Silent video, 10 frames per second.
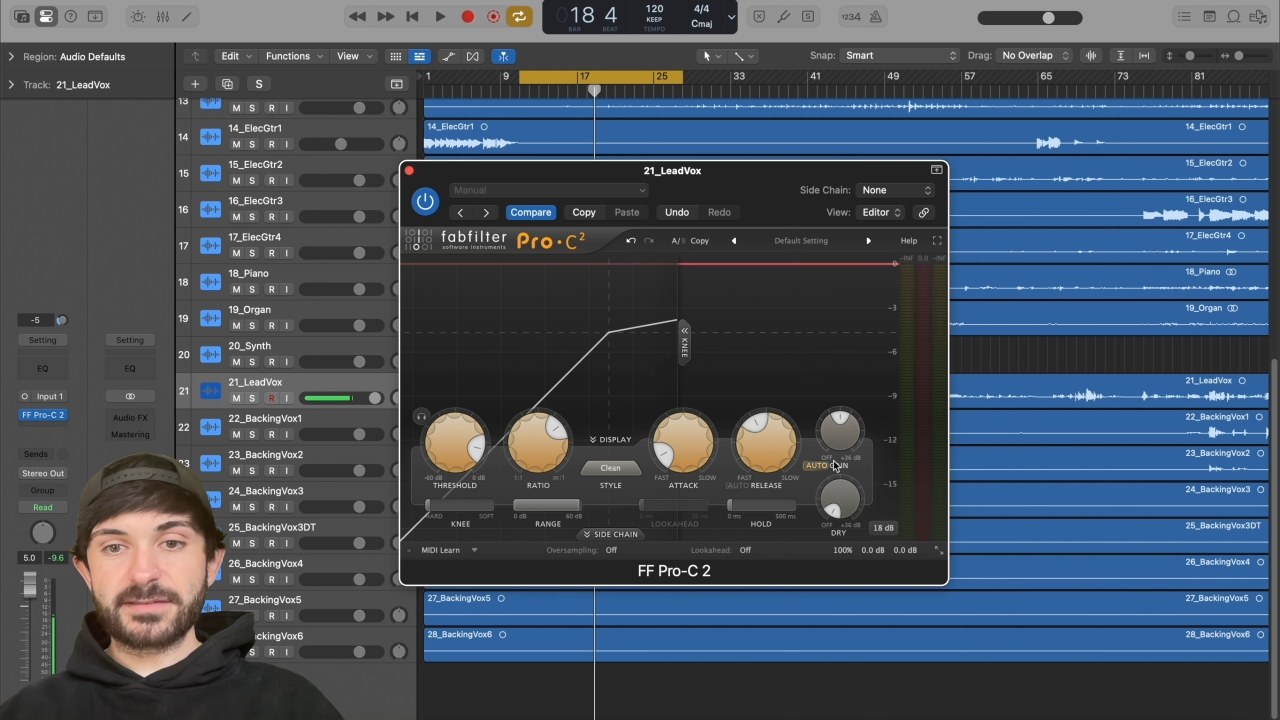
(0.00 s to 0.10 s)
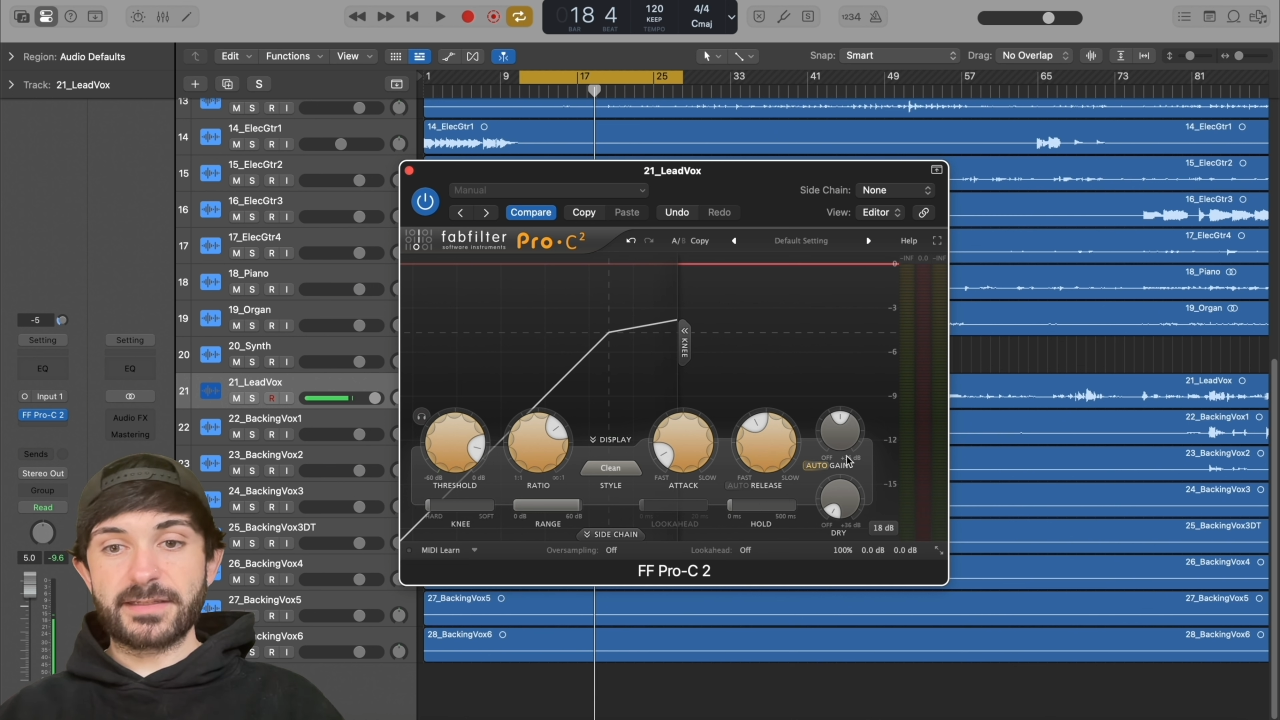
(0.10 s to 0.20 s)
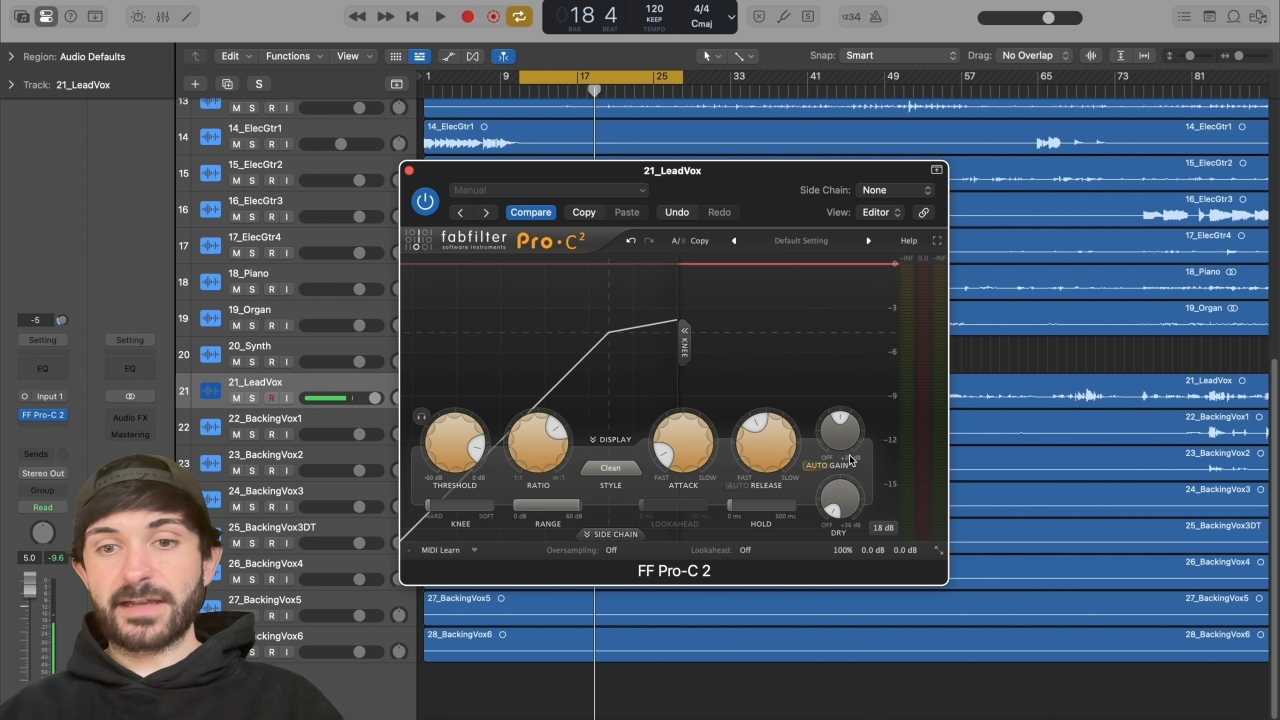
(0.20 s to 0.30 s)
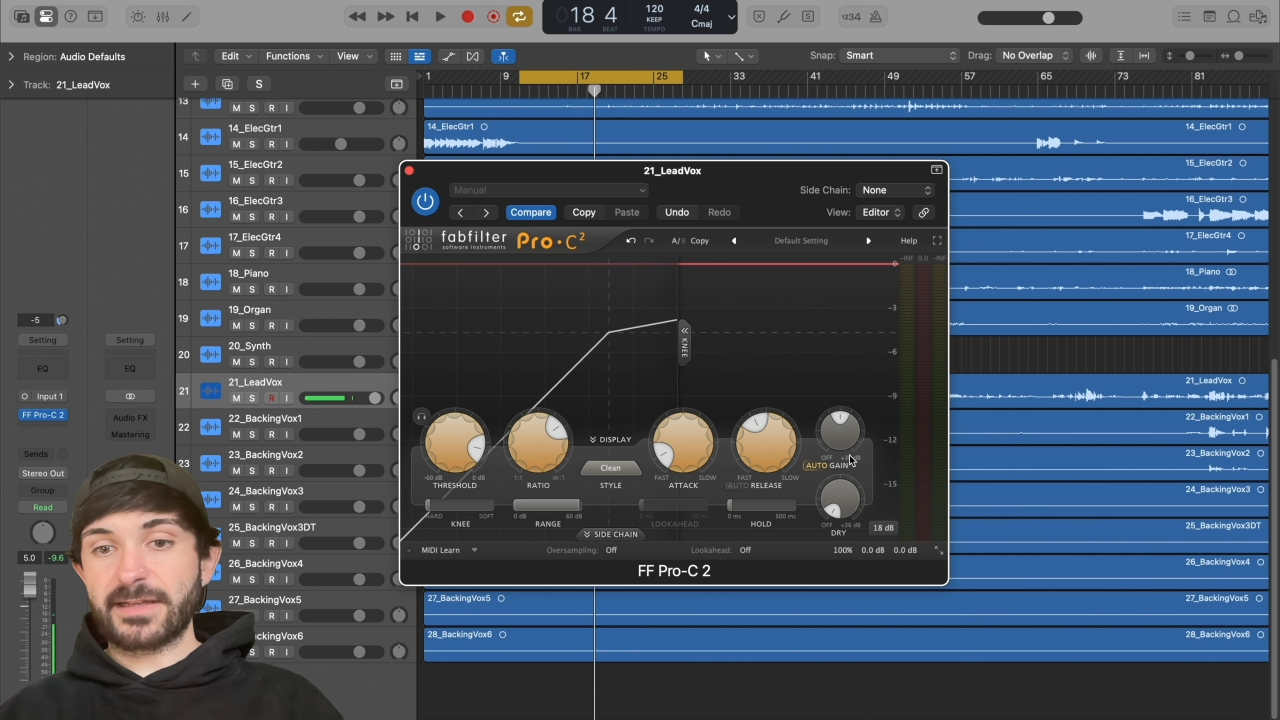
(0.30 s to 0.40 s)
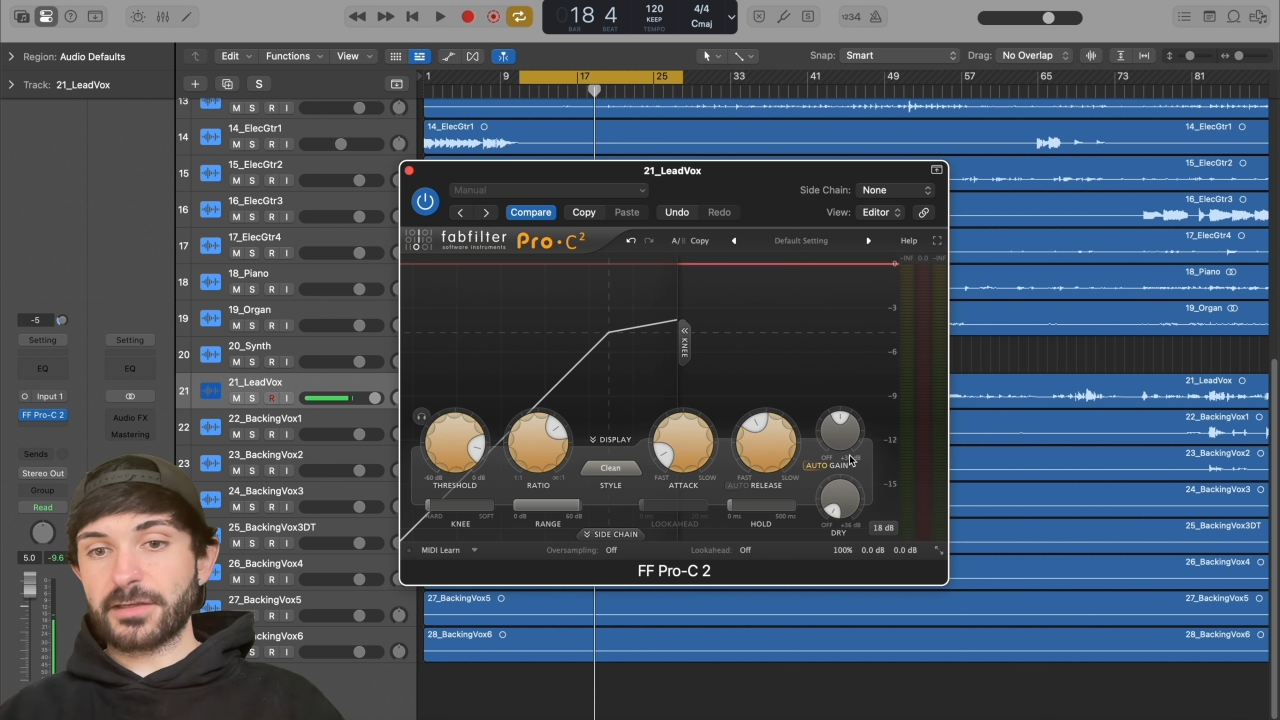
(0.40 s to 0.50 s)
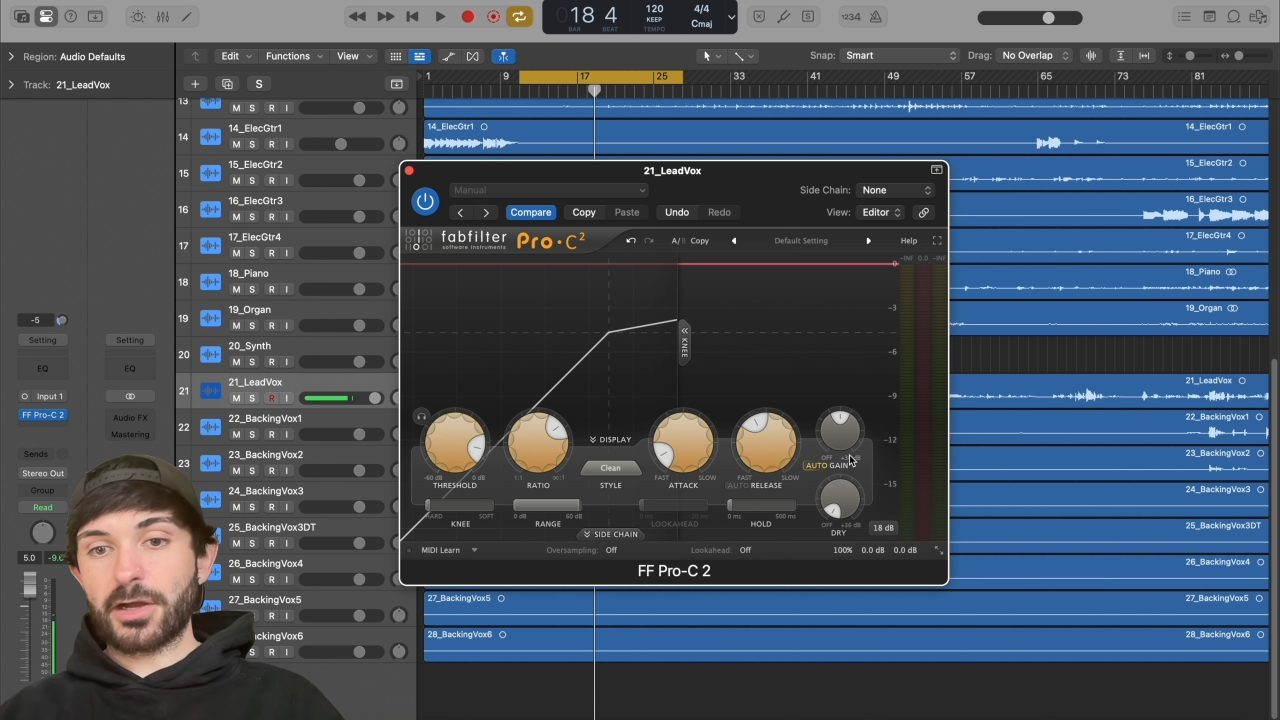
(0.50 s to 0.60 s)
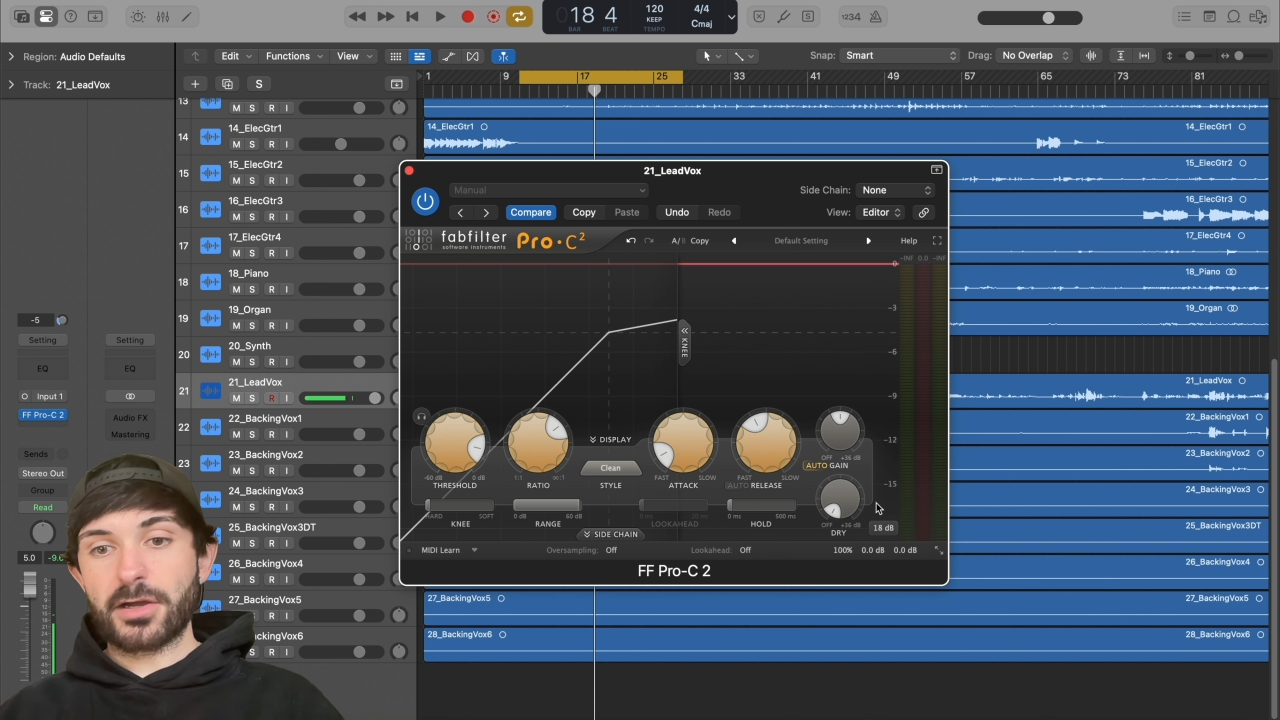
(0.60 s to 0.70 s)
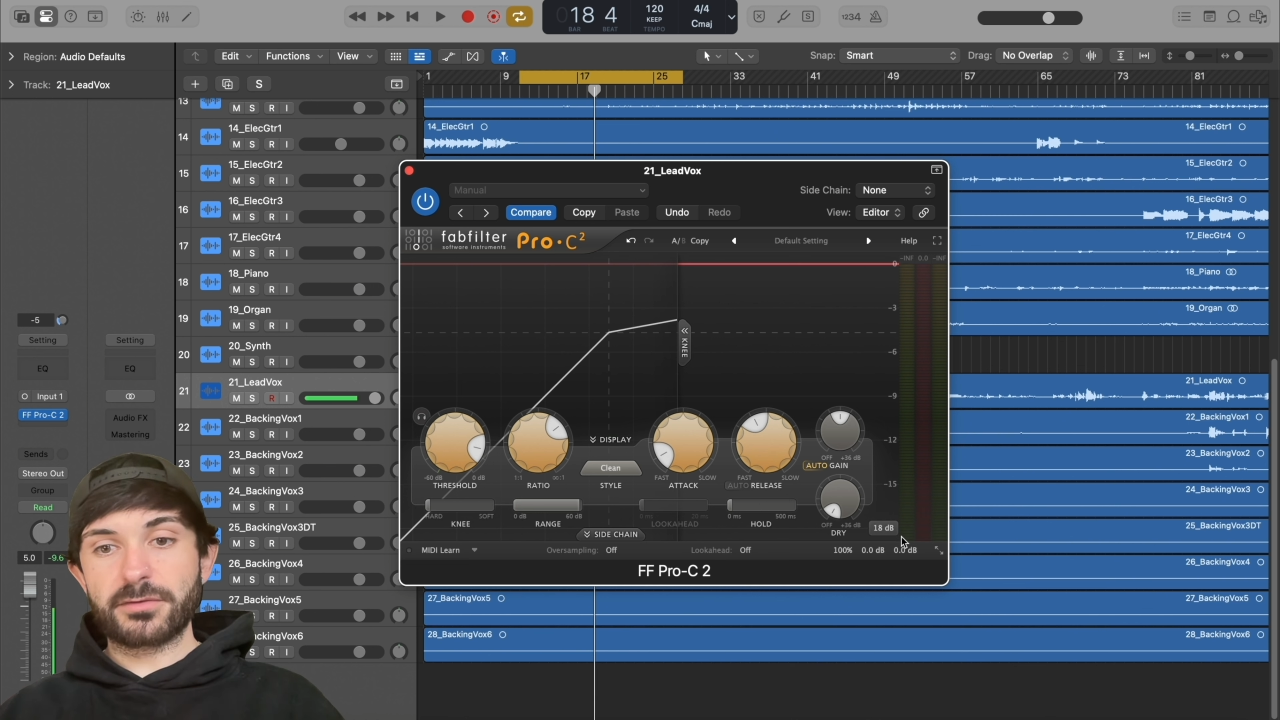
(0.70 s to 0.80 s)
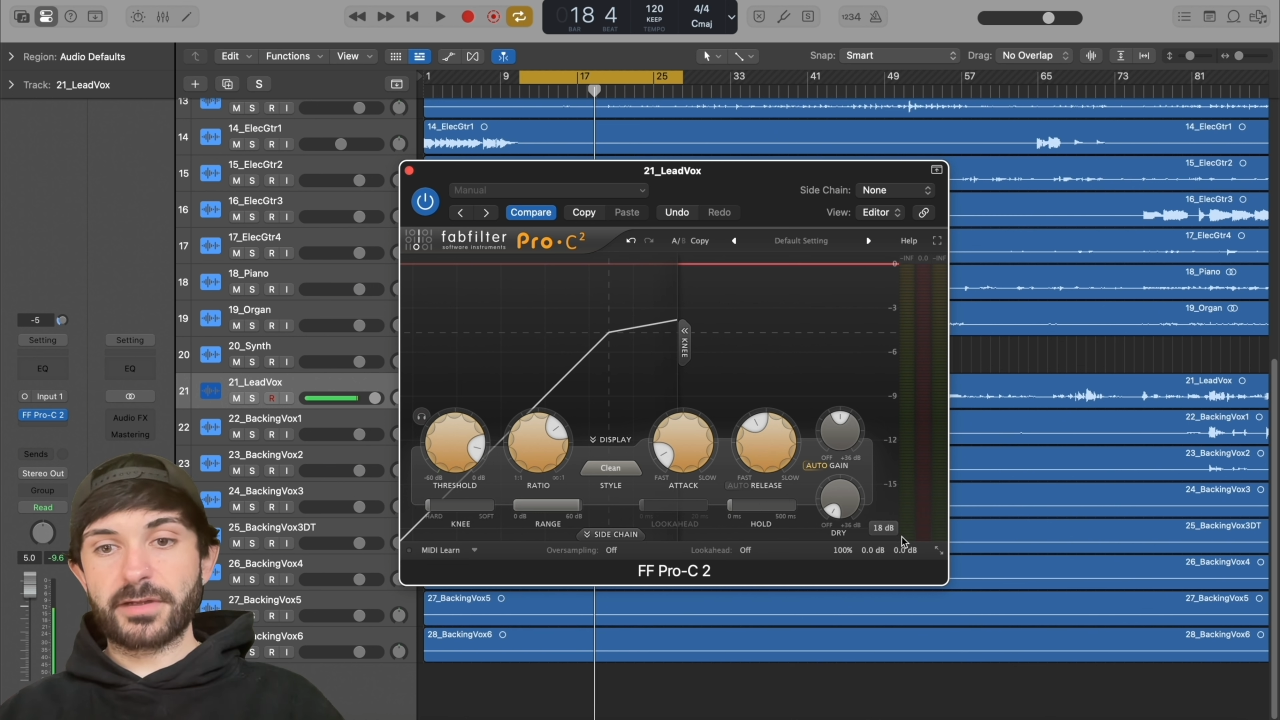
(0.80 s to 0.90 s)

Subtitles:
It has auto